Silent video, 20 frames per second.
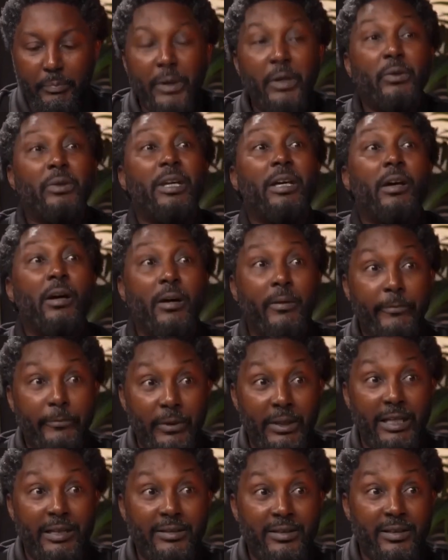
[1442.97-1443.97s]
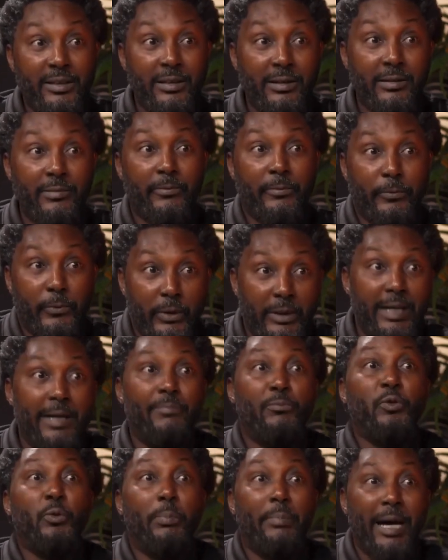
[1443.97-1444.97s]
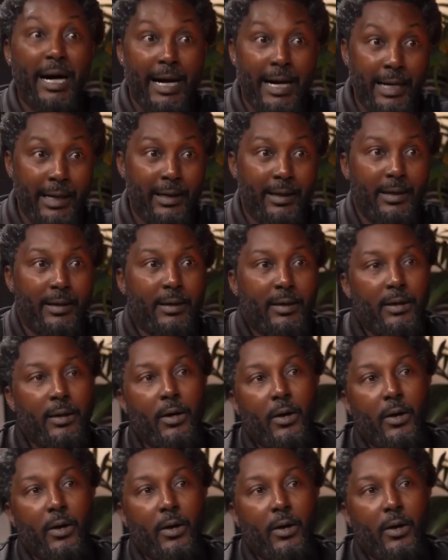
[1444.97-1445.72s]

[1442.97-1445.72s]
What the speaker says: build the confidence for them to buy